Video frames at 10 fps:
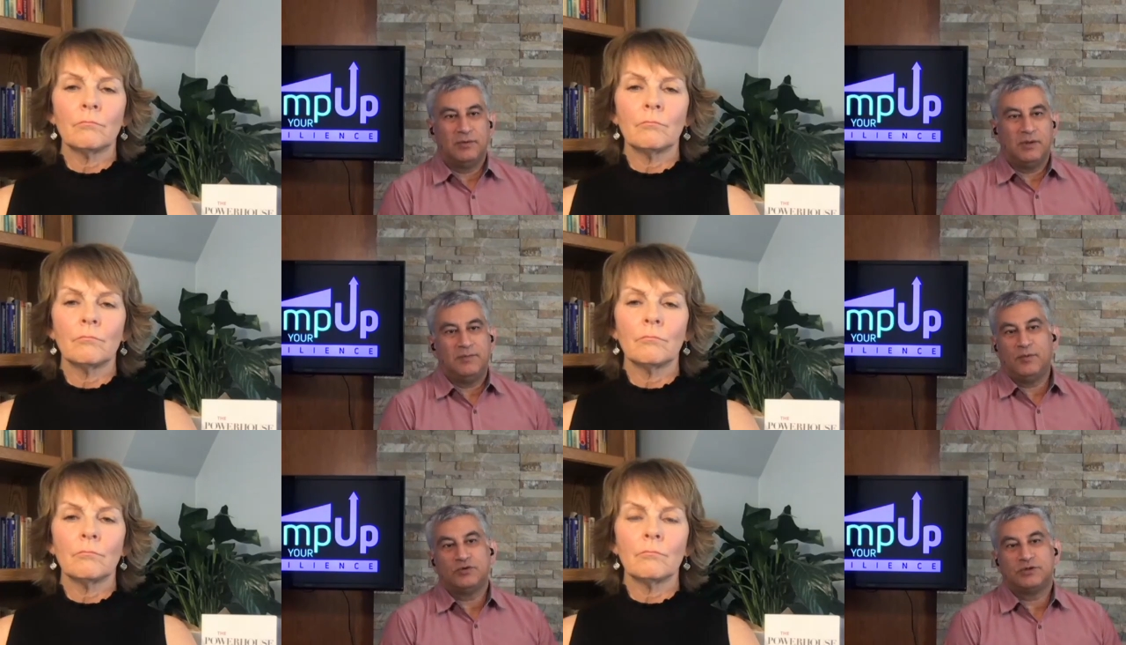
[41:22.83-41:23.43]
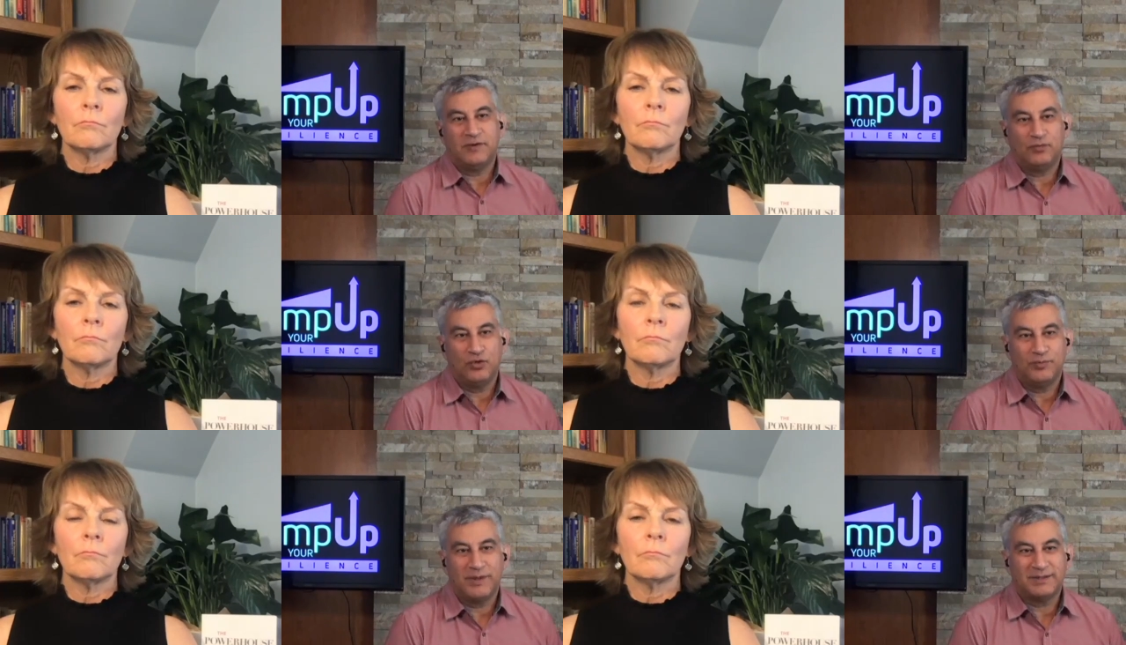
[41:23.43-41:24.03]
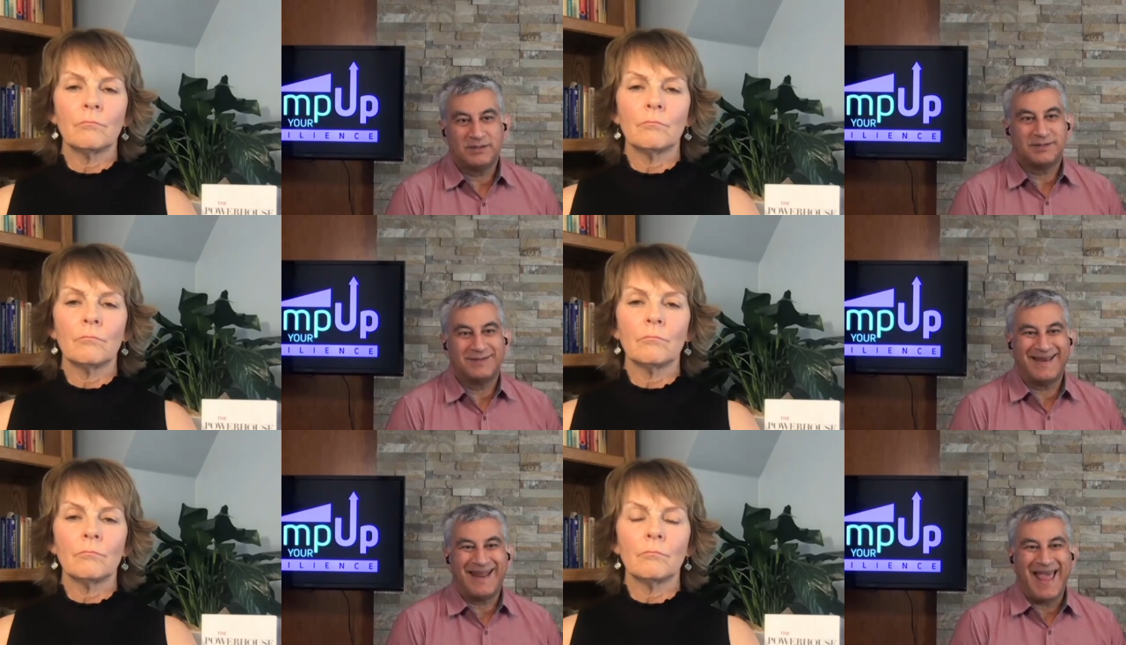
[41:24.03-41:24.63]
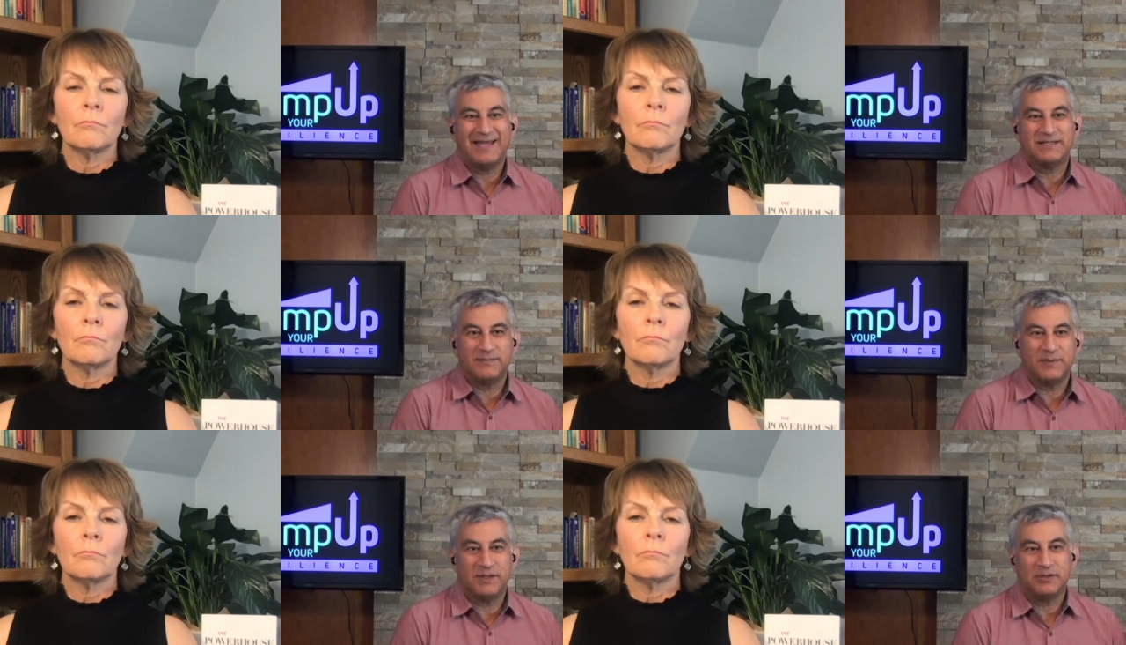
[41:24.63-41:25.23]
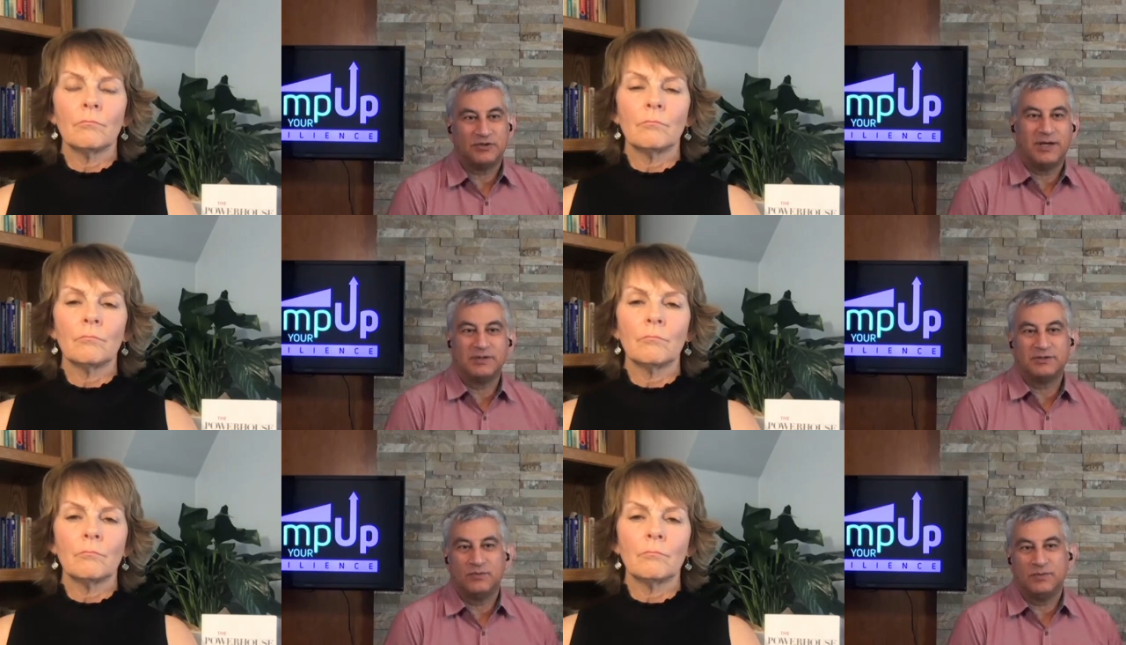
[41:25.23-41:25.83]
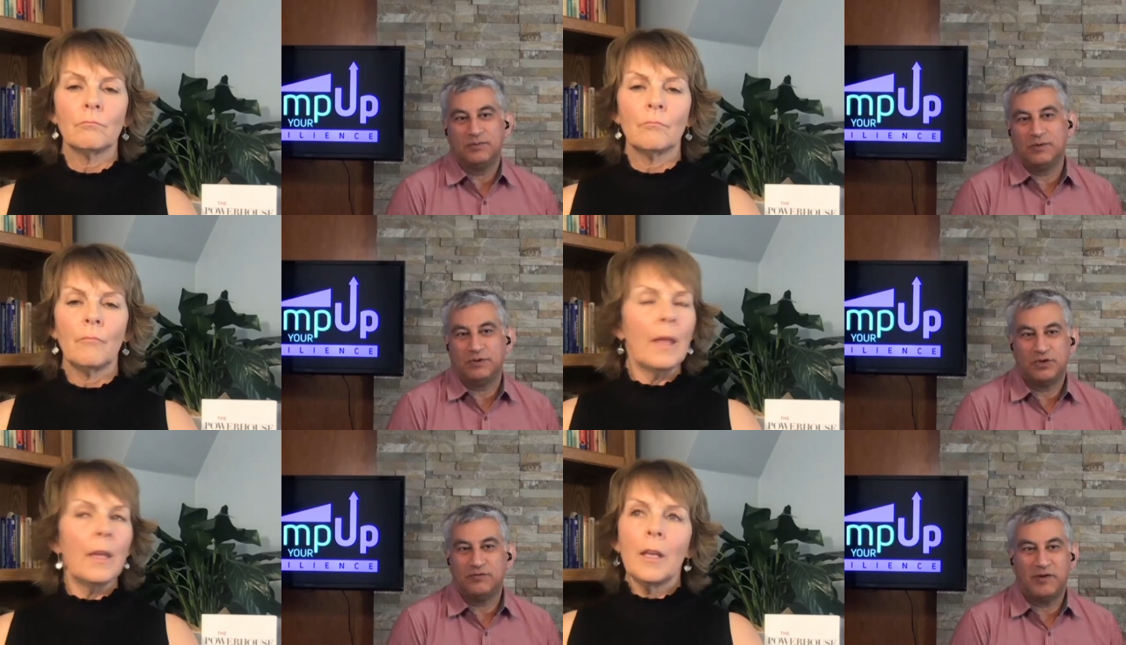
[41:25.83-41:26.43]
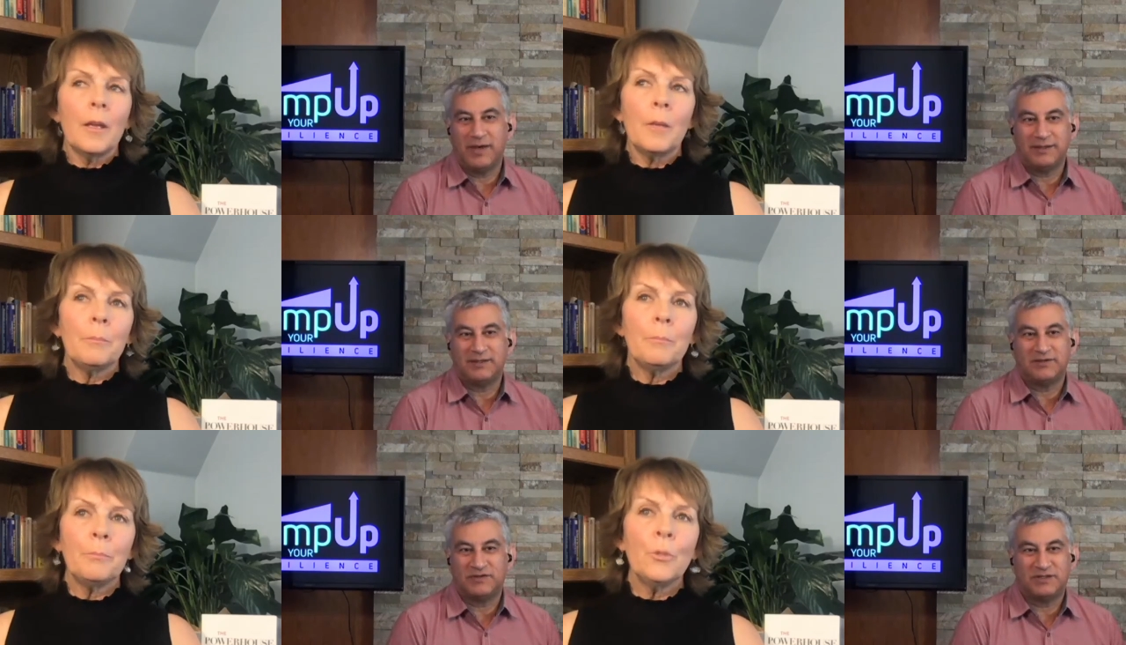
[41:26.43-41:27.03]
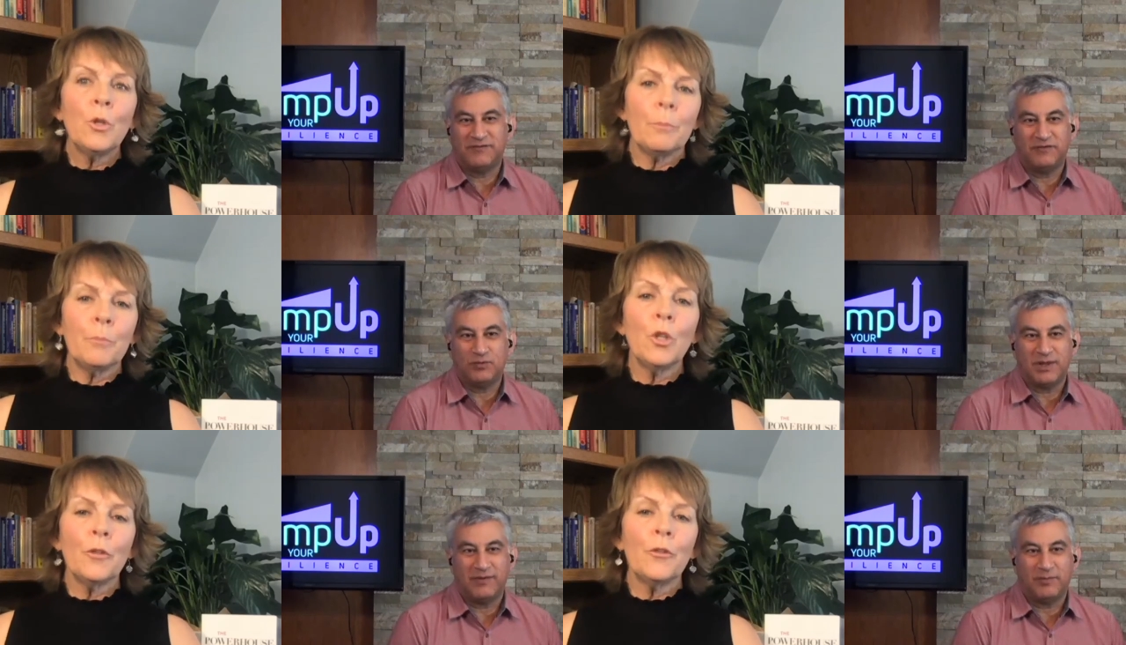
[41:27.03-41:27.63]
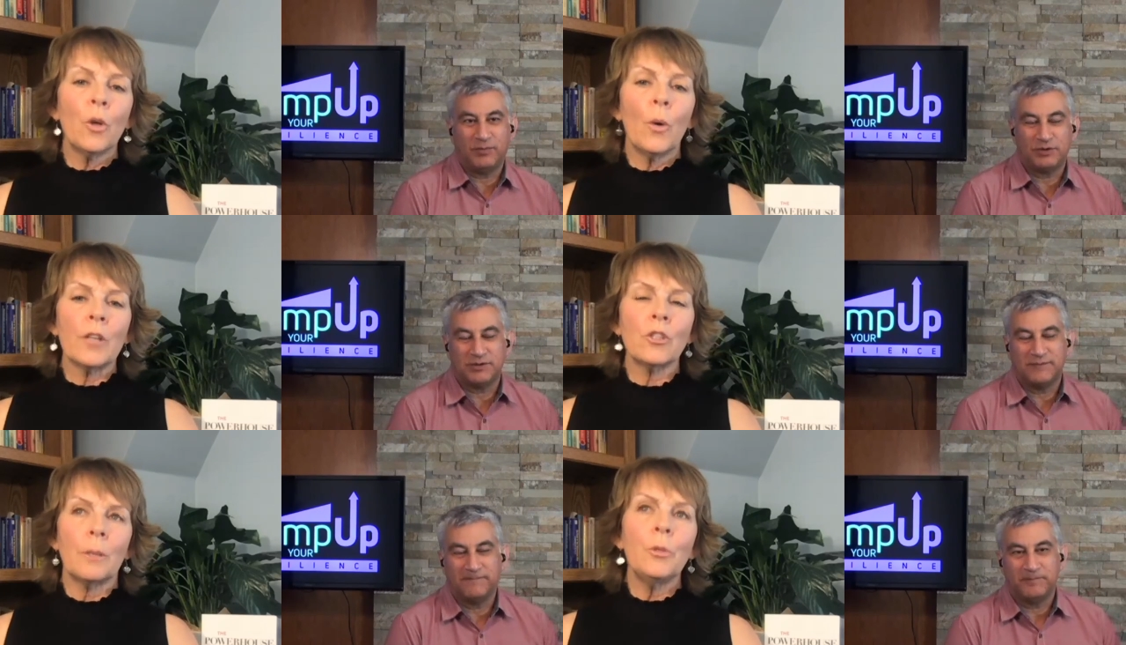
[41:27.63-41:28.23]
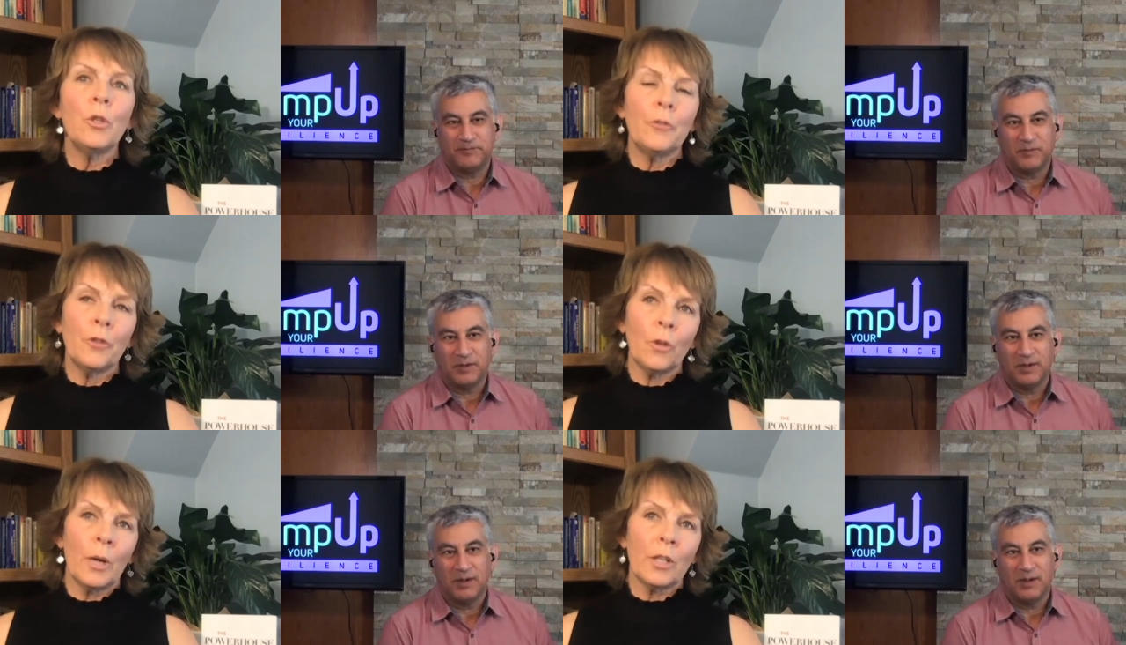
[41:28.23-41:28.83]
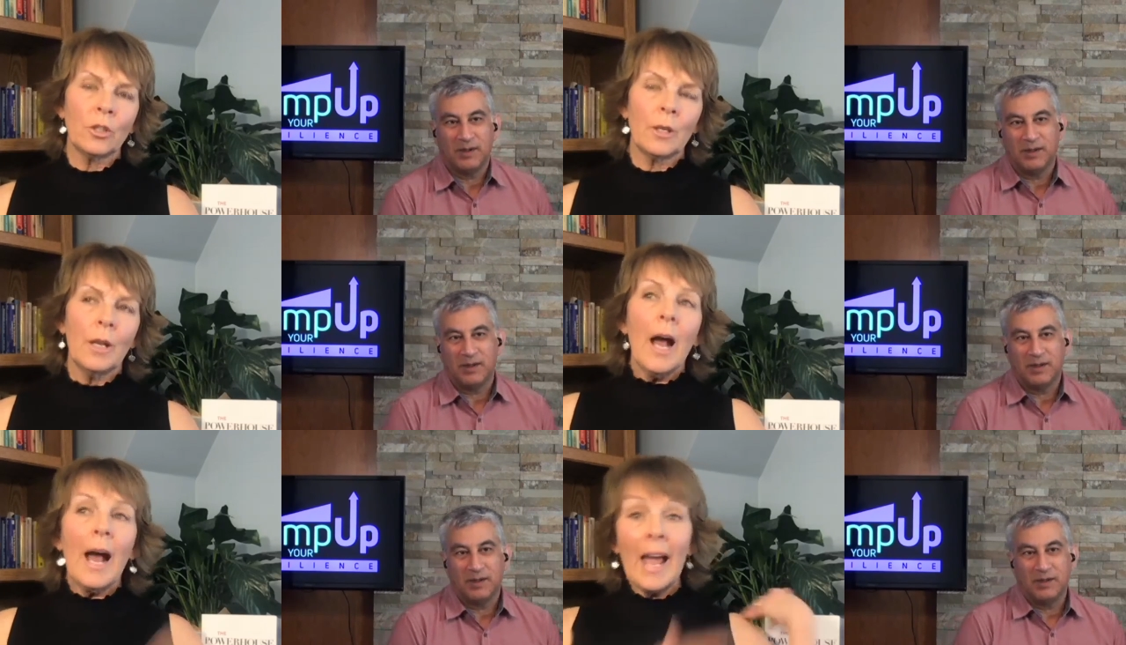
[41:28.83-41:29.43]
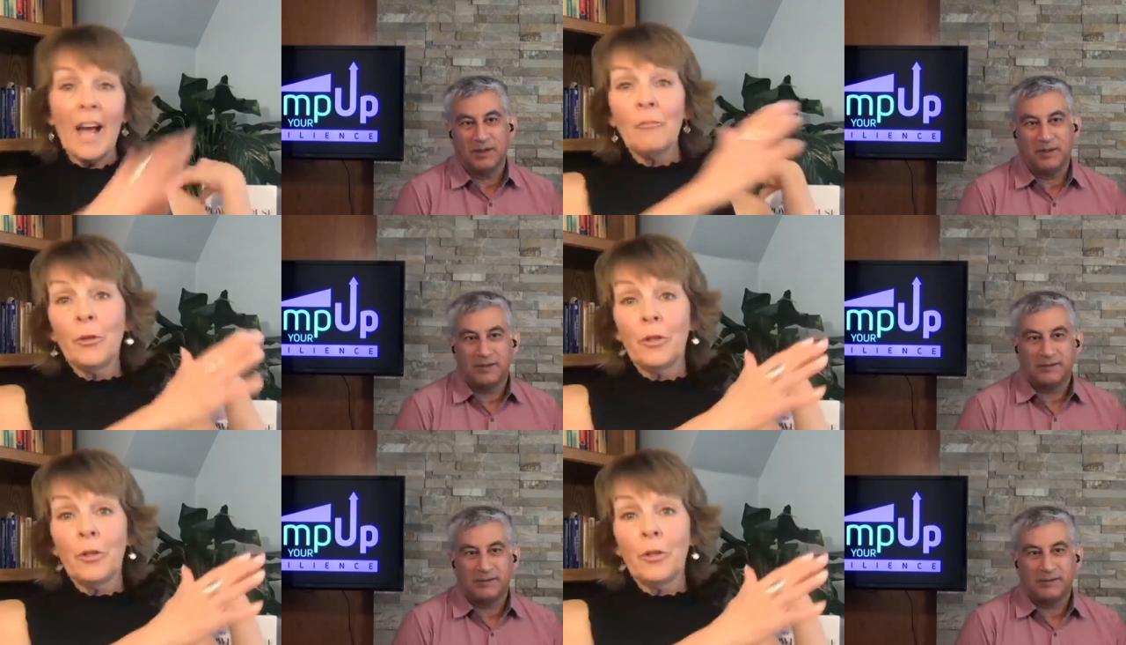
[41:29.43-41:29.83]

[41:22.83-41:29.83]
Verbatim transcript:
Speaker 1: emotionally fit room that's that hasn't been addressed or do you it's different with beautiful every person
Speaker 2: question. beautiful question i have put